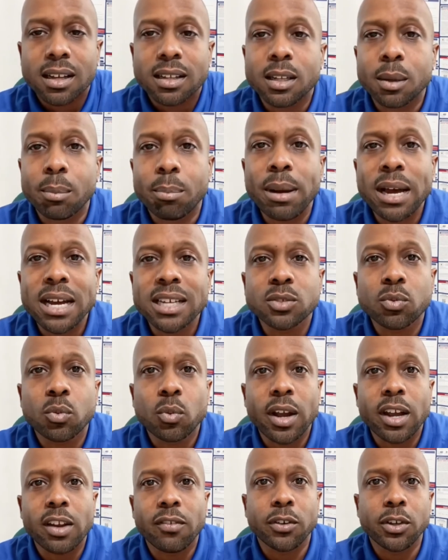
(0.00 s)
the best
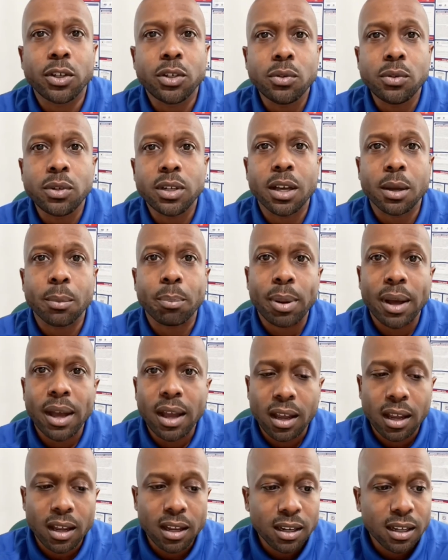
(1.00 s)
way for you to get
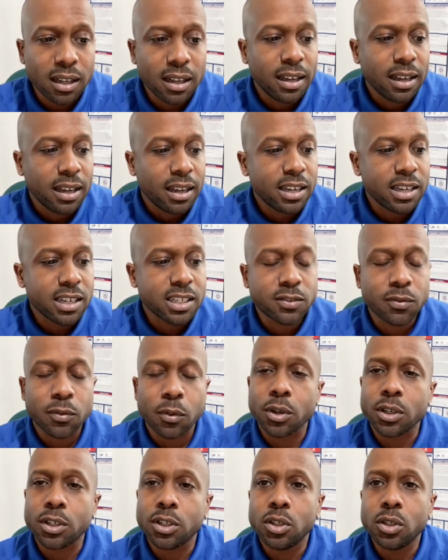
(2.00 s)
paid is
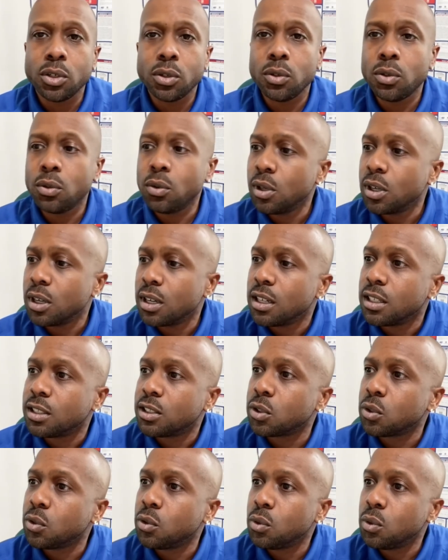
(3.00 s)
for you
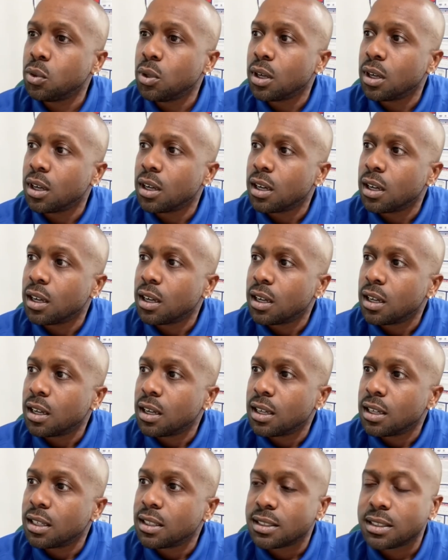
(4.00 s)
to
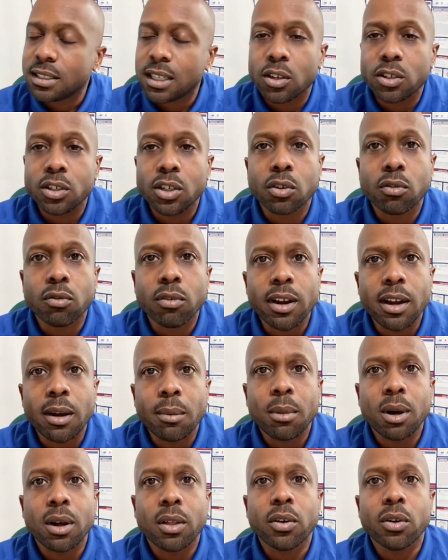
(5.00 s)
tell your
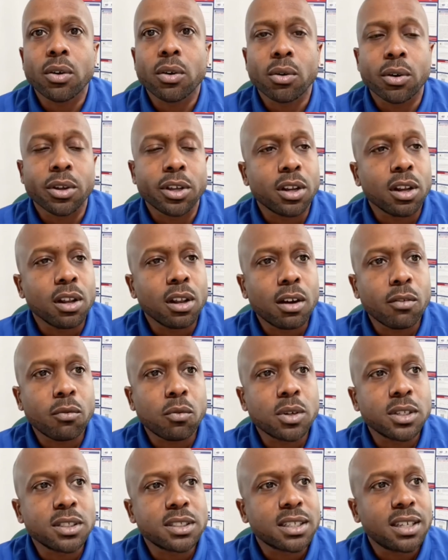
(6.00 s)
grandmother or your loved
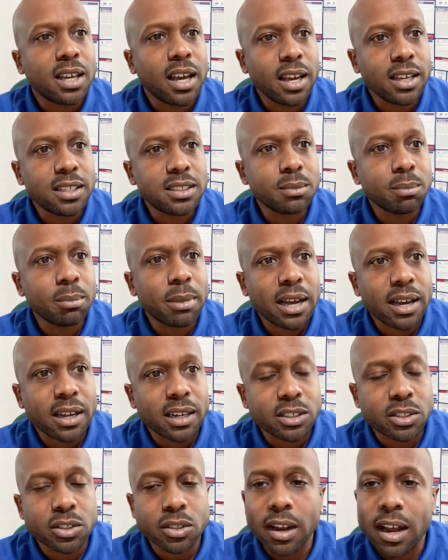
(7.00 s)
one's case
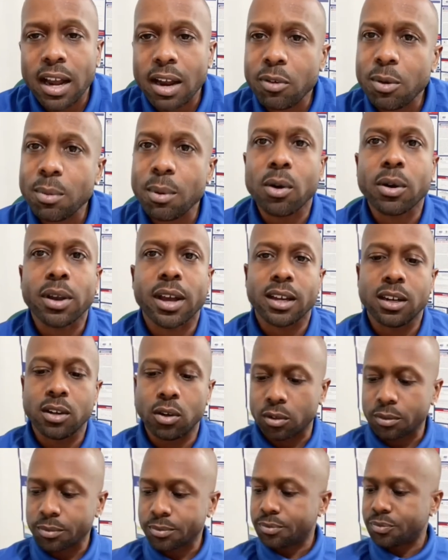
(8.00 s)
manager. Every okay,
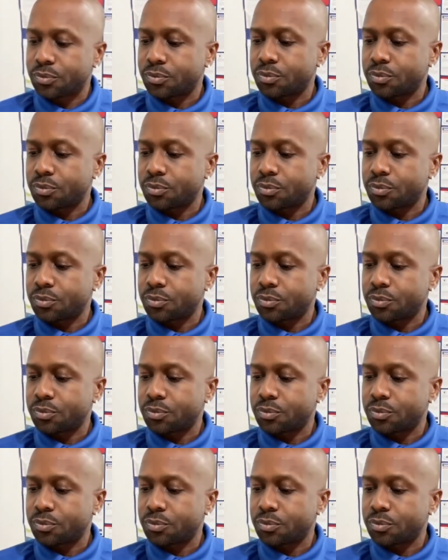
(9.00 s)
look,